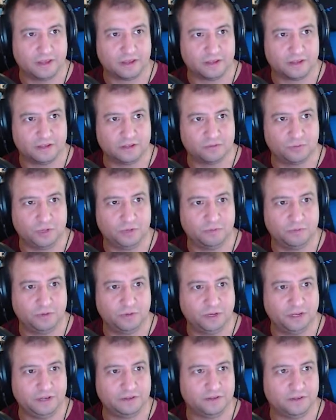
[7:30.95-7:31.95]
Because we
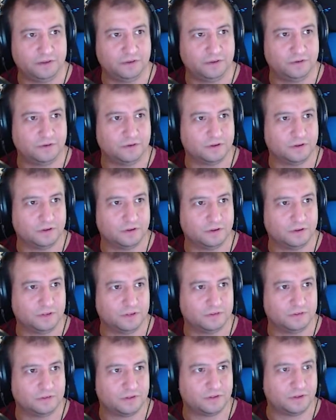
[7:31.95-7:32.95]
need to. Oh,
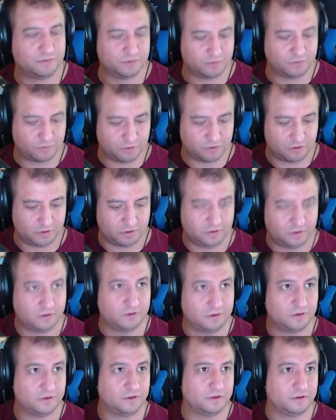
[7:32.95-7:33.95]
that was wrong.
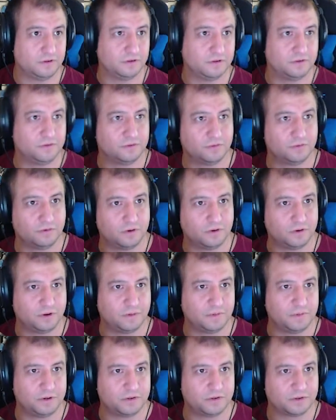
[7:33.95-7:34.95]
That's wrong.
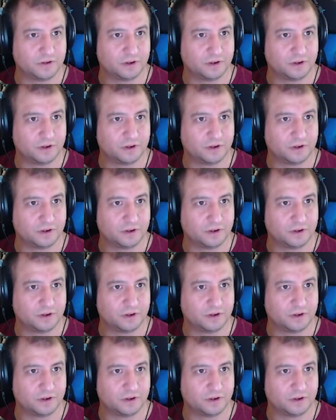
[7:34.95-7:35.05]
I'm just going to